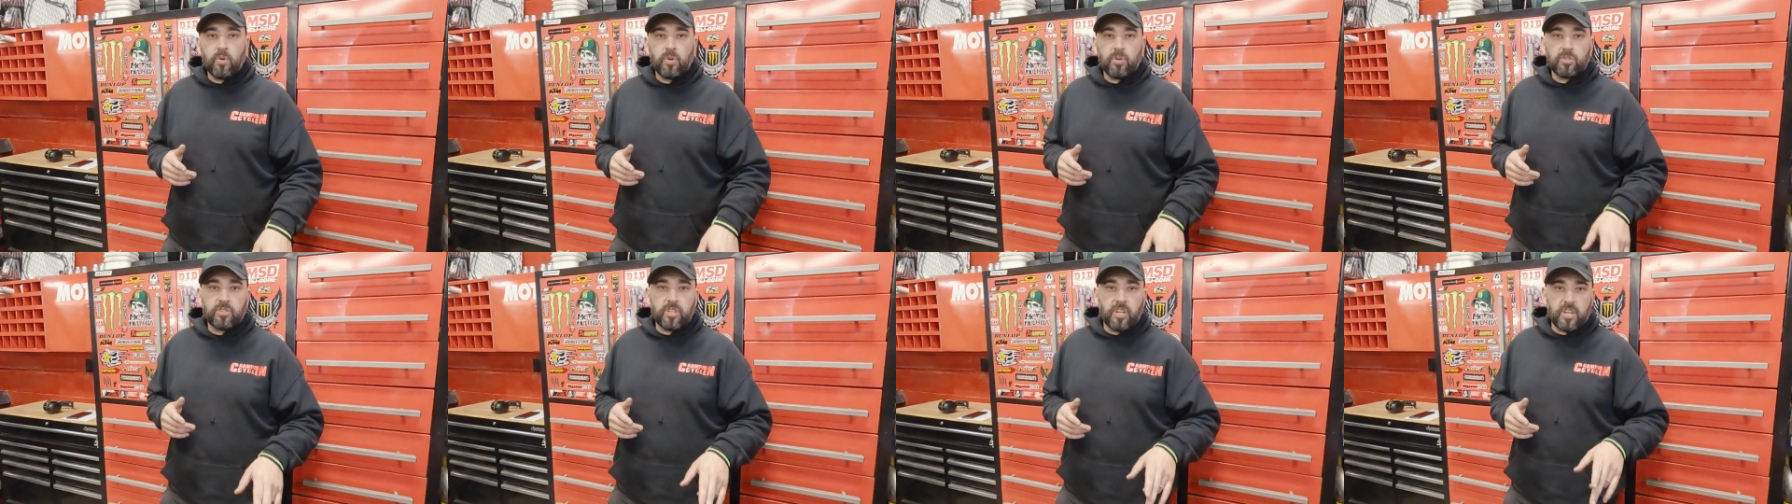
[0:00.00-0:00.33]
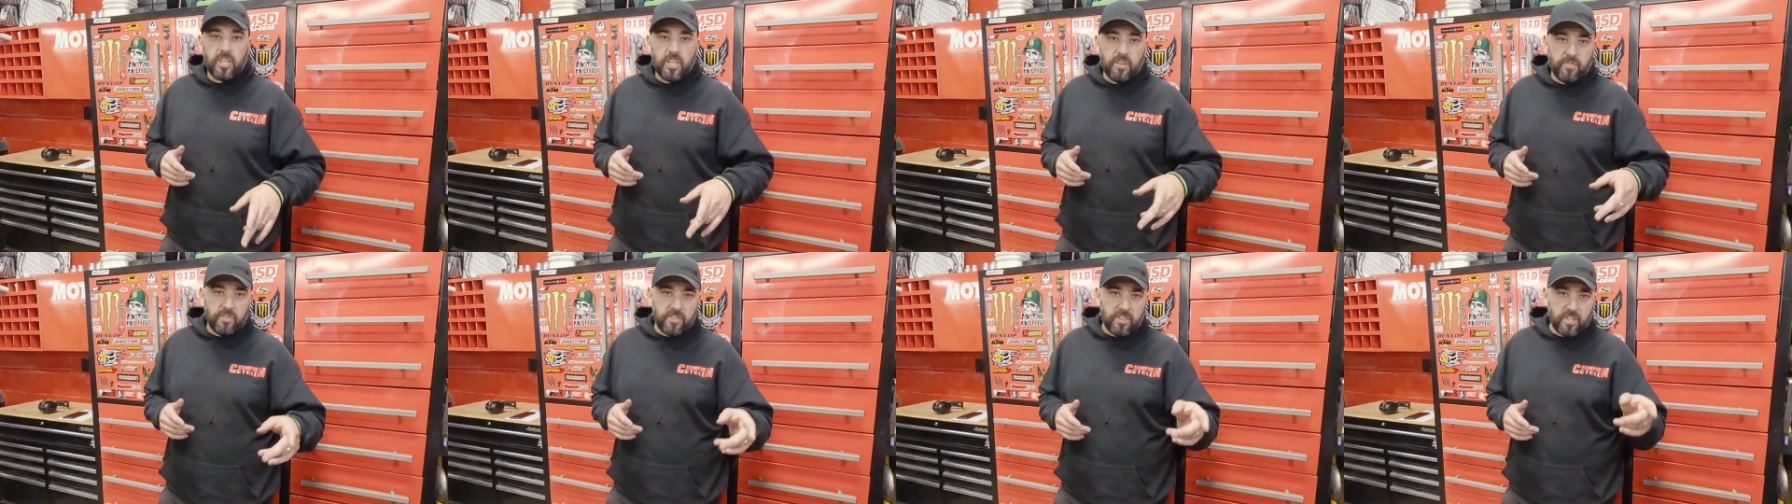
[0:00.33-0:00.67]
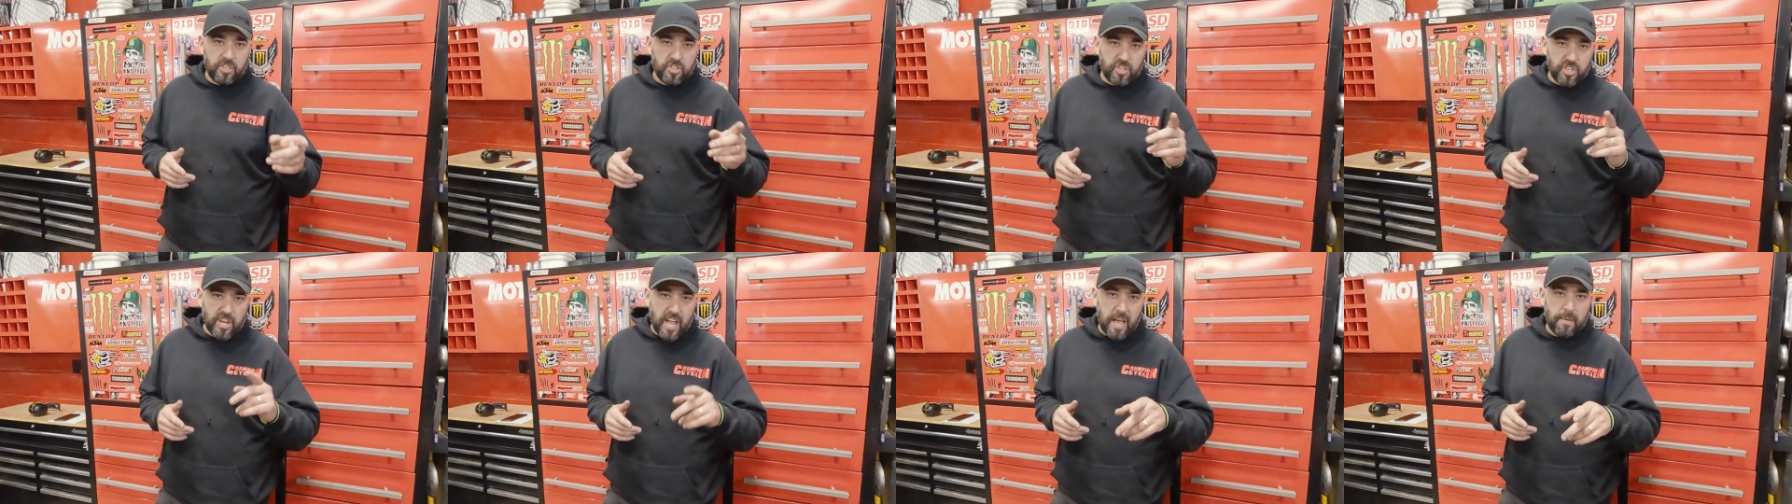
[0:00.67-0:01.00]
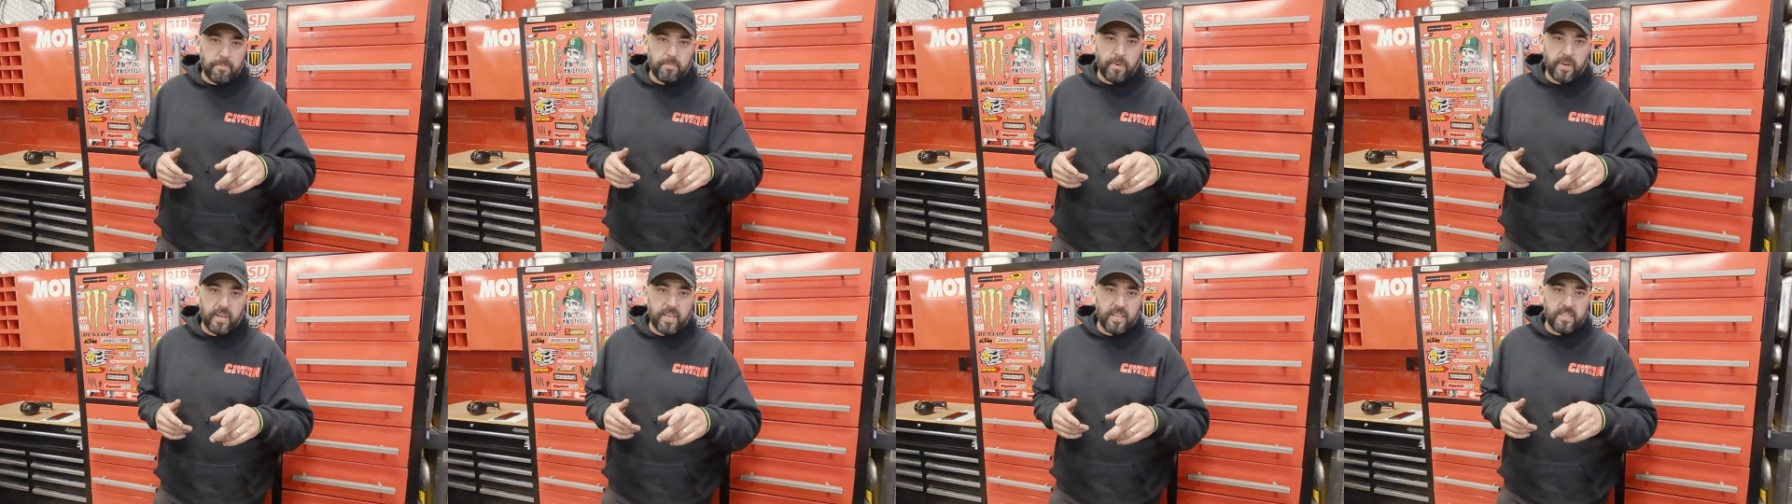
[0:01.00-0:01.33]
port that even the
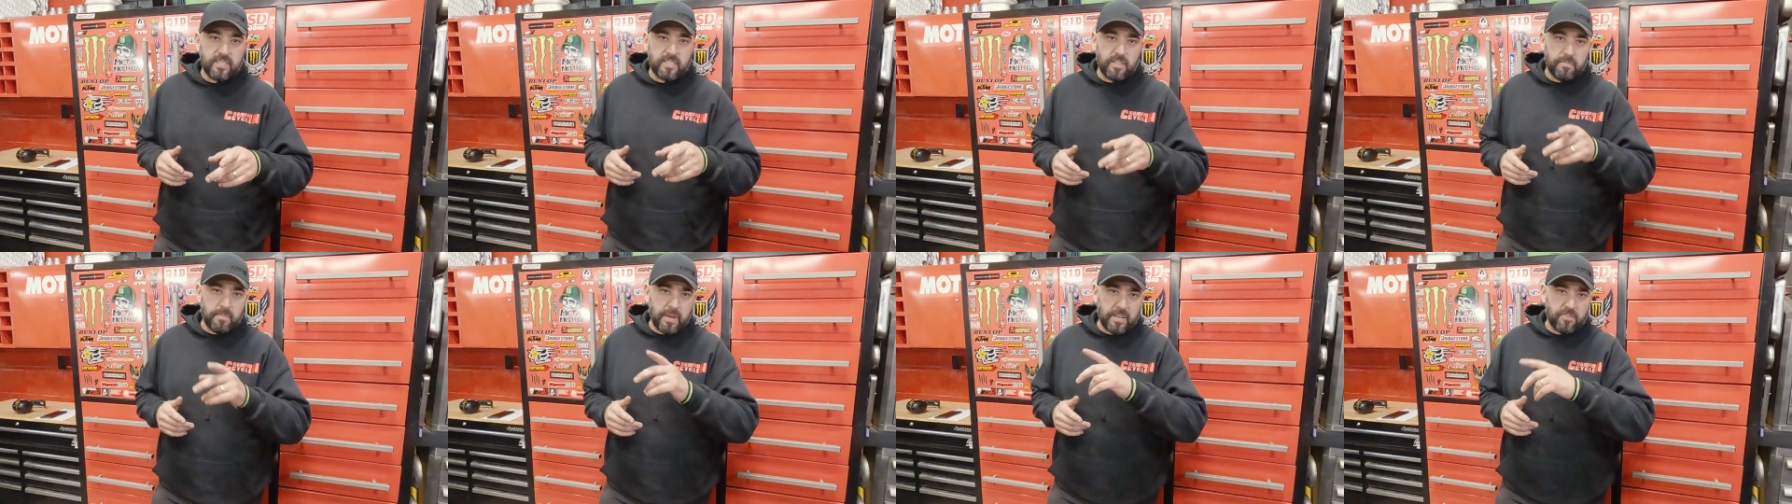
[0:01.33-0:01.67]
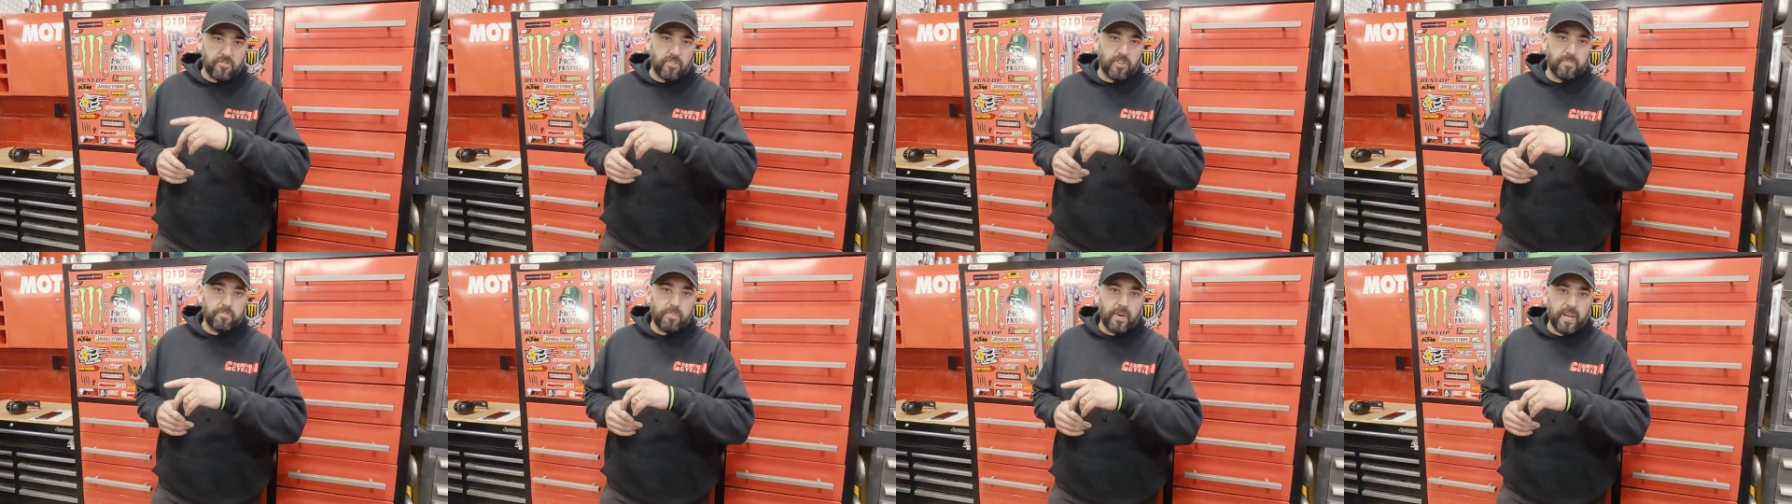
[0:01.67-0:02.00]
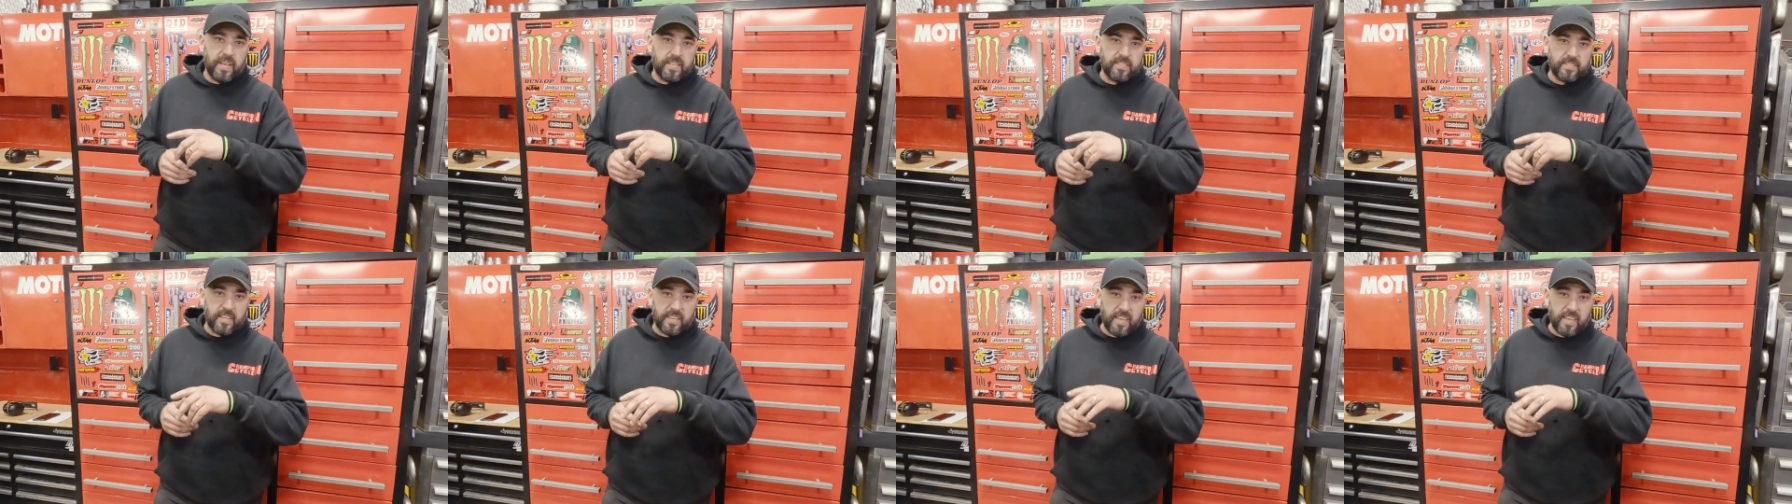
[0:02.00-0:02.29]
Jap bikes, the metric bikes,